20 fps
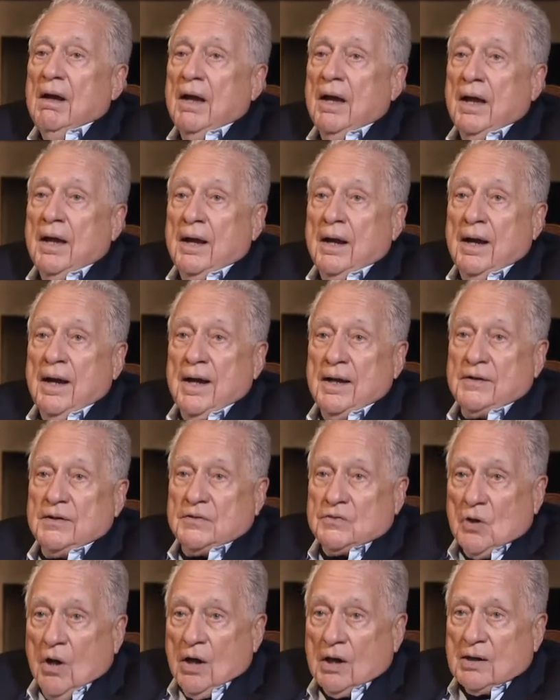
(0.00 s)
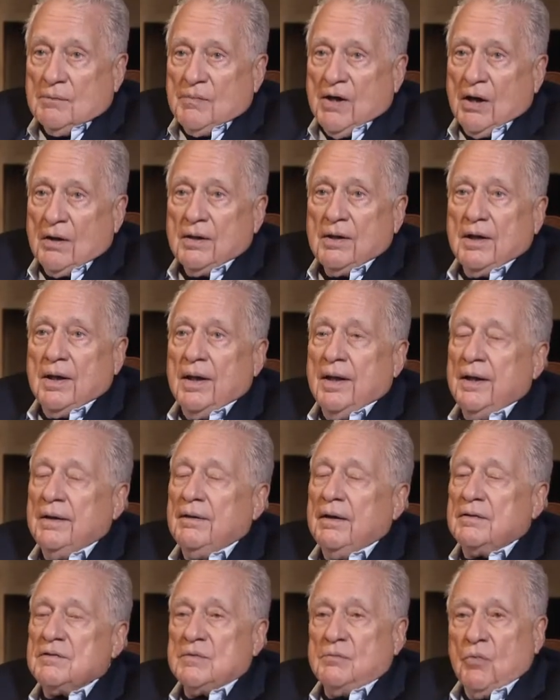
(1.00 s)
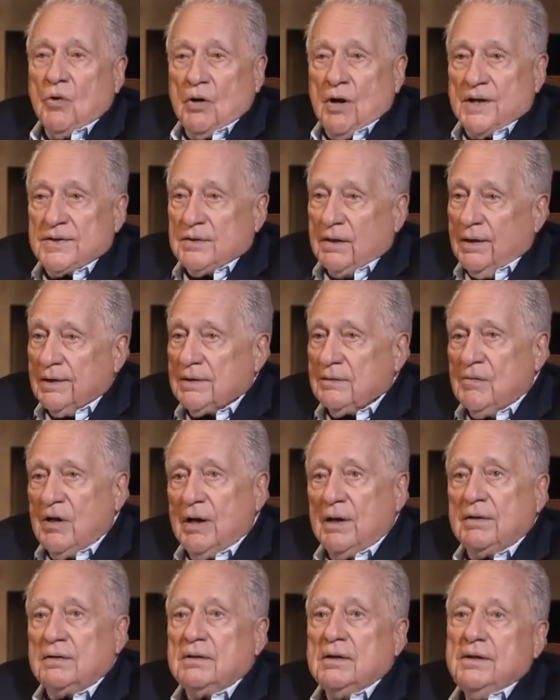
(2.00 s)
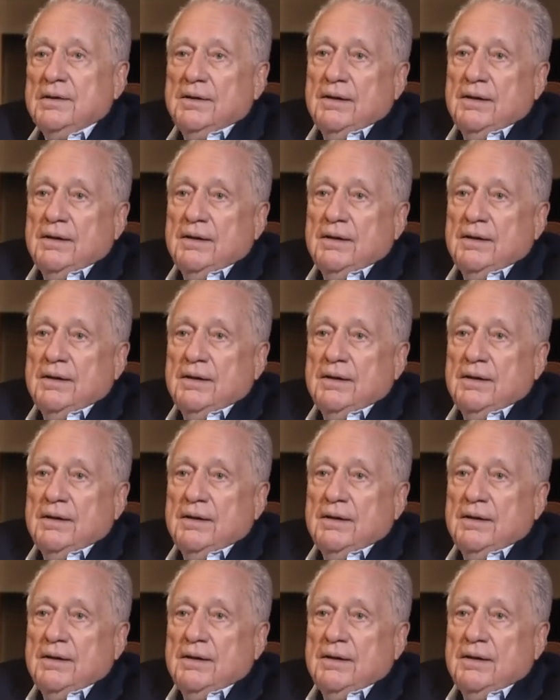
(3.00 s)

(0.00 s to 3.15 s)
And I had to talk about it, and the more I talked about it,